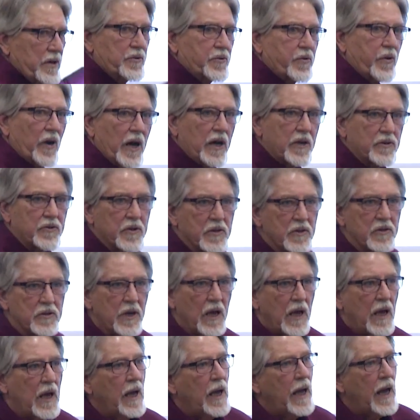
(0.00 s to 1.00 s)
trusses,
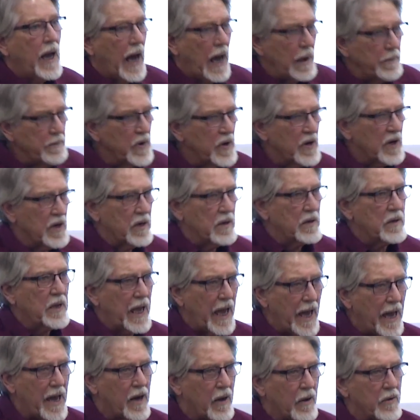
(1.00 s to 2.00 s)
I'm going to
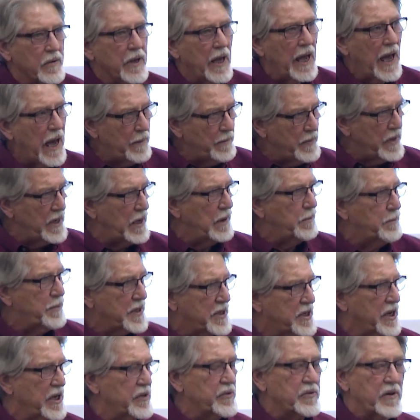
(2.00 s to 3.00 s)
count how many
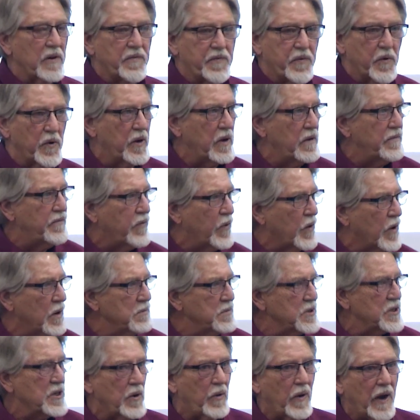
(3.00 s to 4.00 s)
potential fruiting
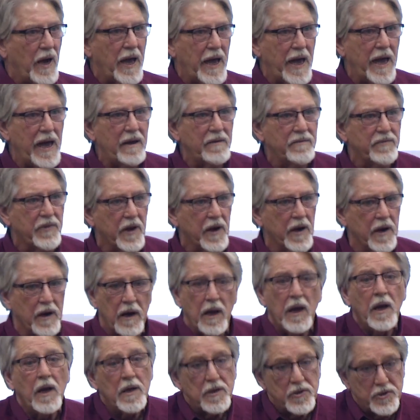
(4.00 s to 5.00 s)
forms do I have there.
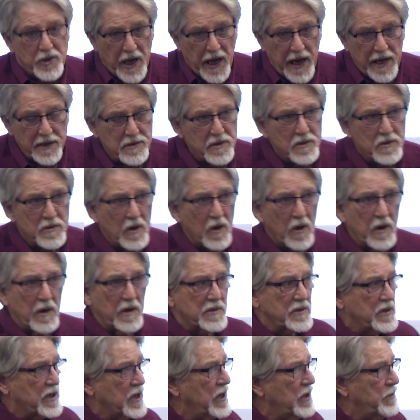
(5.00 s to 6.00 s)
Chances are
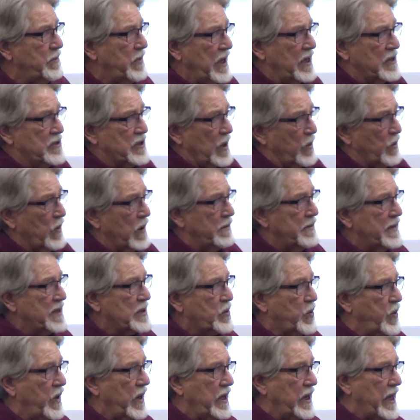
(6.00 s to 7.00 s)
it's going to be somewhere
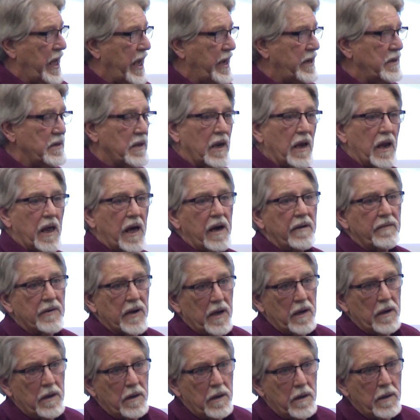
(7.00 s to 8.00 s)
between 8 and 11.
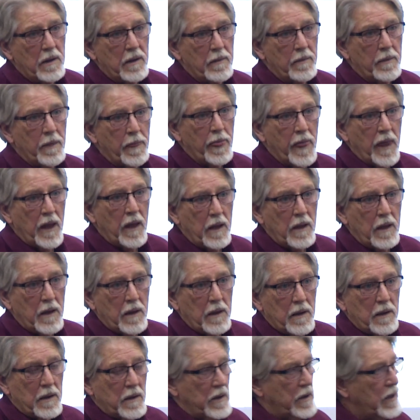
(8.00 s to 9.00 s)

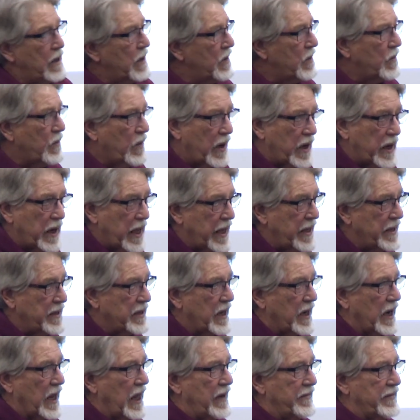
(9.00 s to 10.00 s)
You don't want 8 and
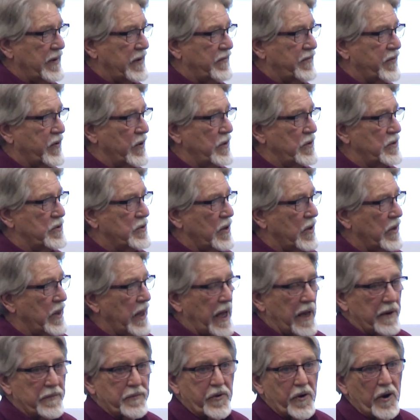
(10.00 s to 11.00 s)
11 fruits on
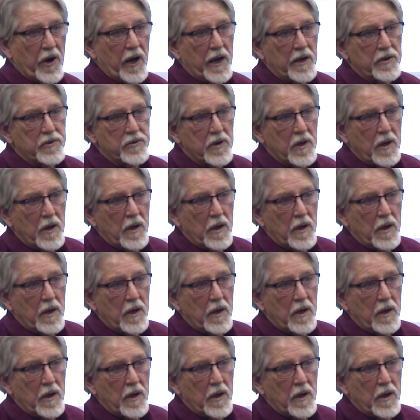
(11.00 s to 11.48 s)
that truss.